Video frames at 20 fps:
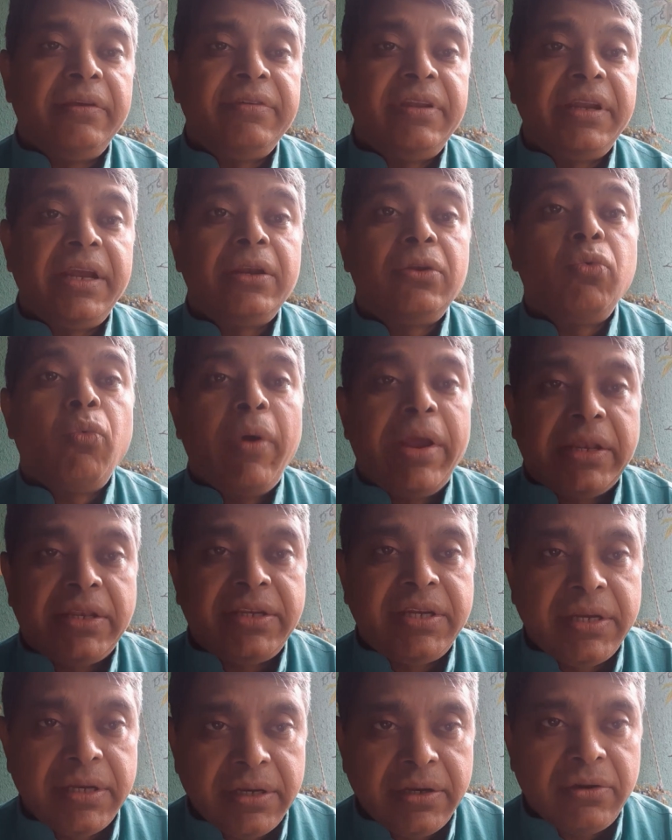get
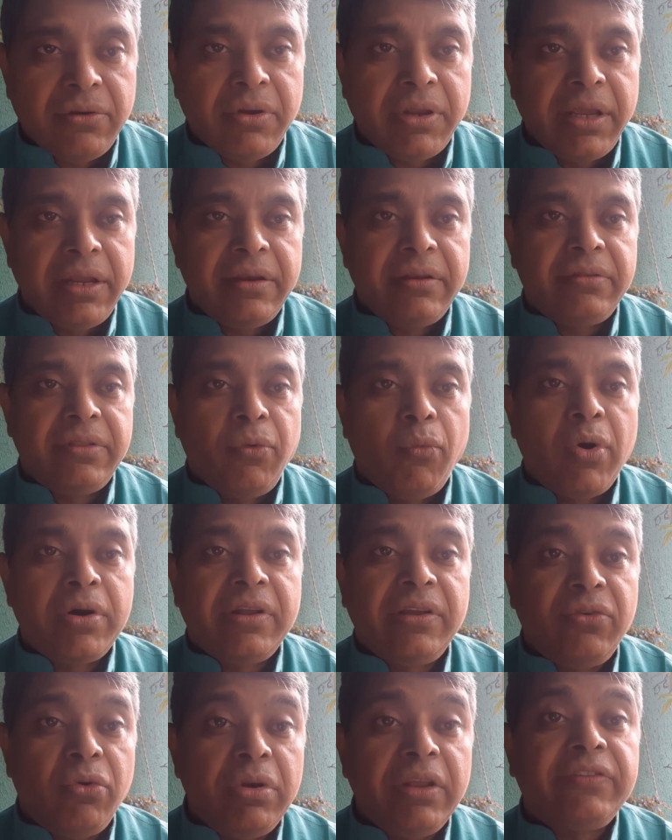wet. Okay, the
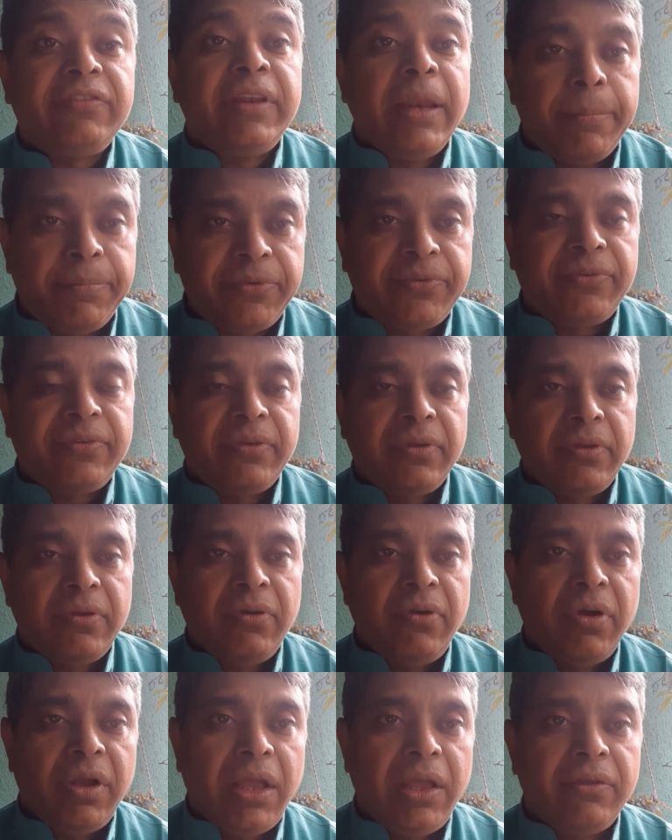water only slips.
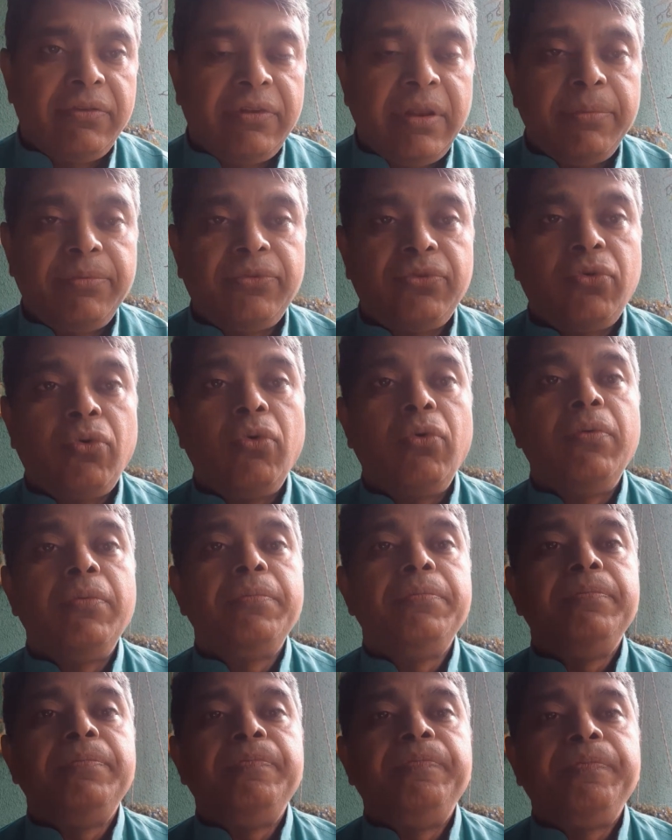Okay, slips through.
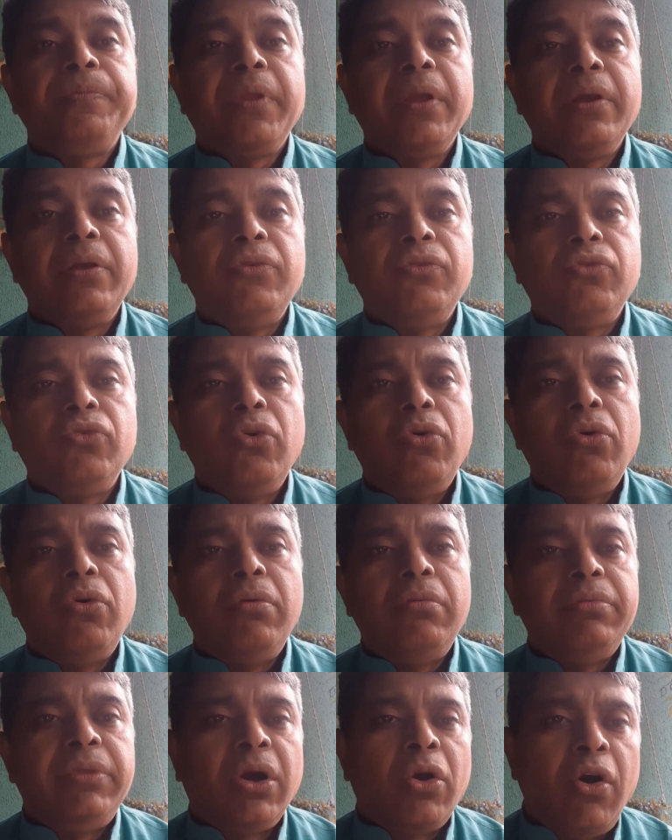
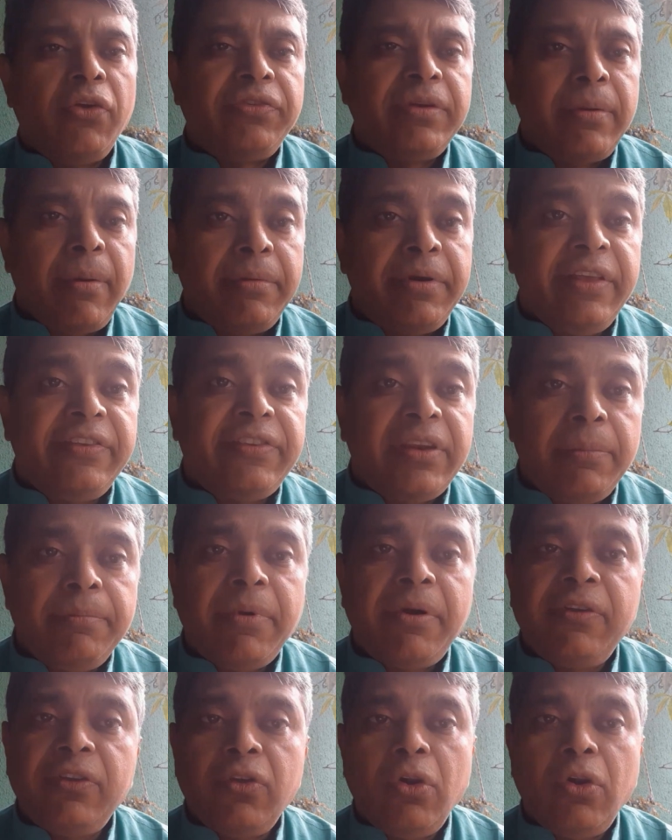So the concept of distemper is